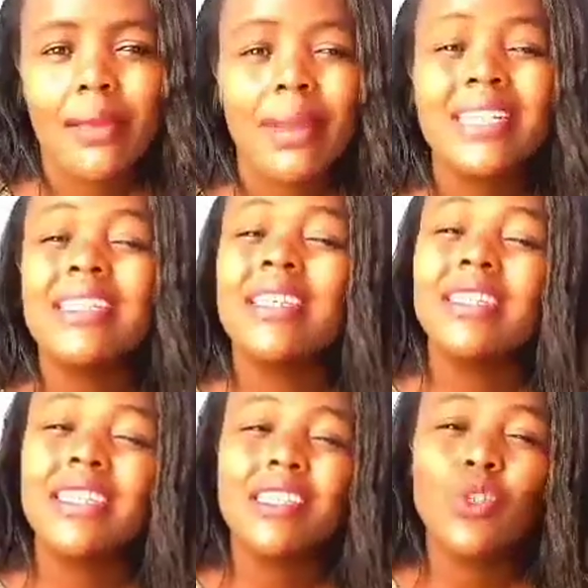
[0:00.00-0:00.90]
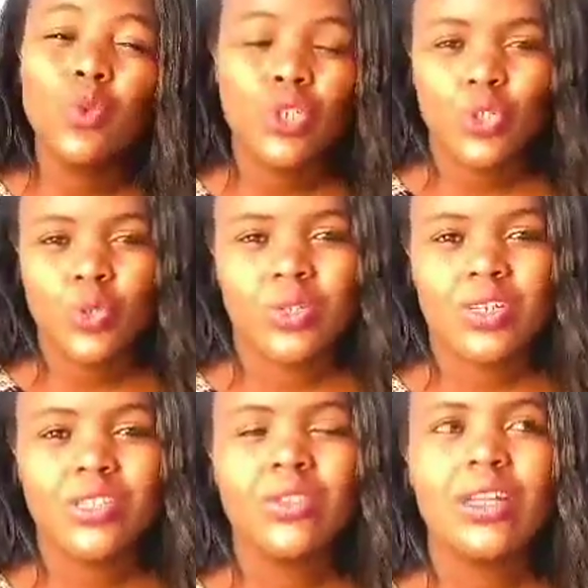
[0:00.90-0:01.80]
But in such a situation,
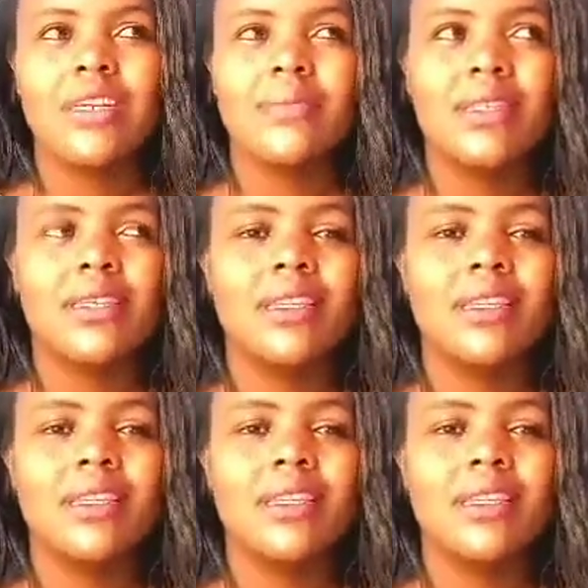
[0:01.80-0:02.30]
it's not that I'm saying